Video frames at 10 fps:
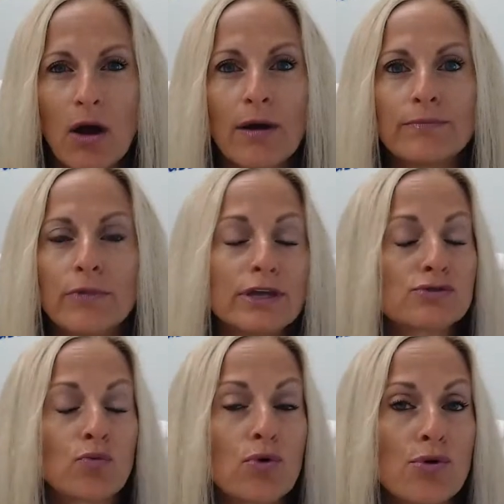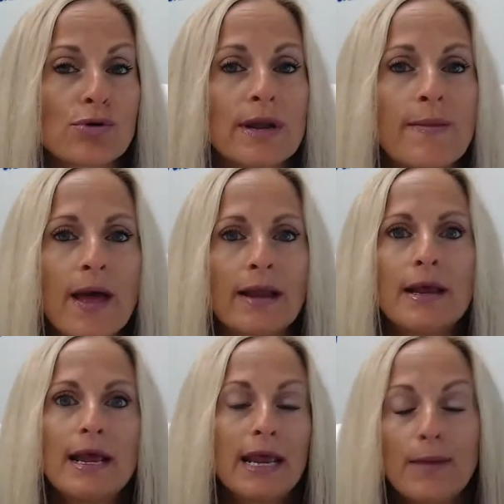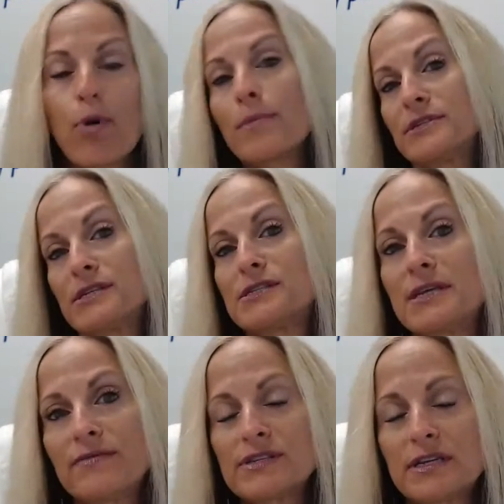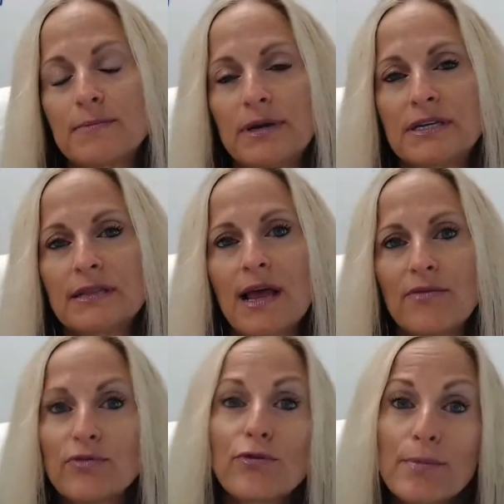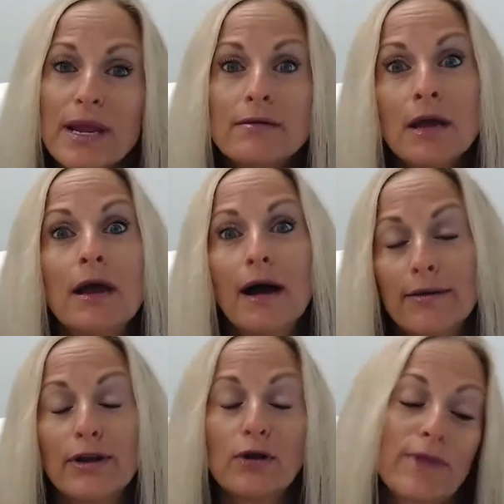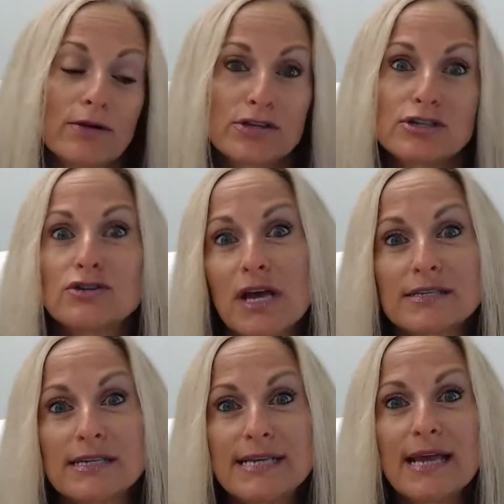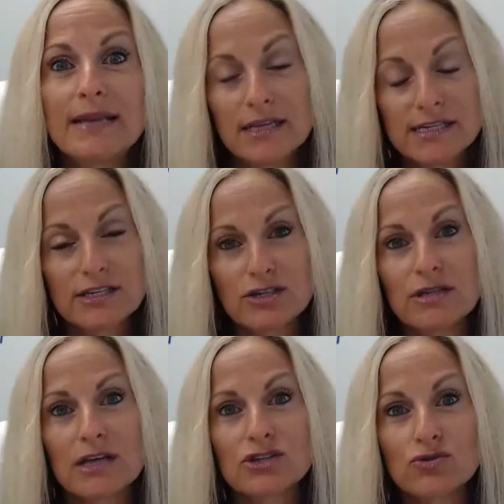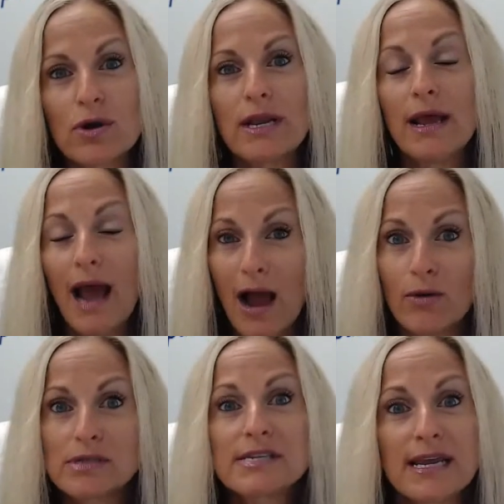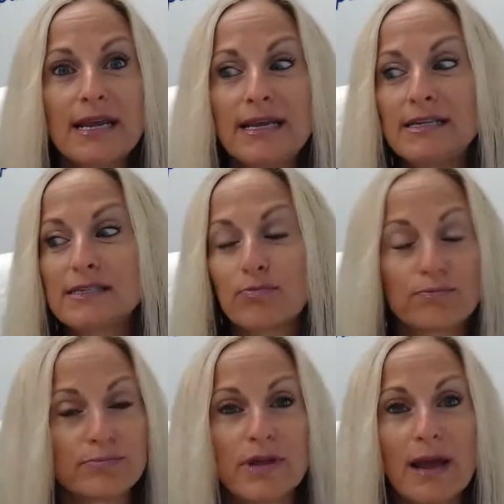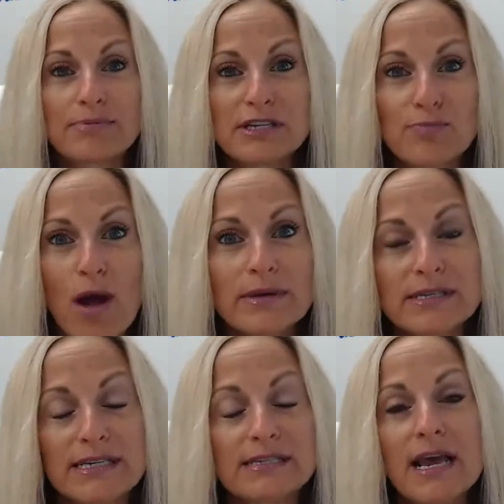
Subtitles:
on his word, and that he promises to give us an abundant life. And for me, you know, that was in 2010. This is 2020. I would say he's kept his promise.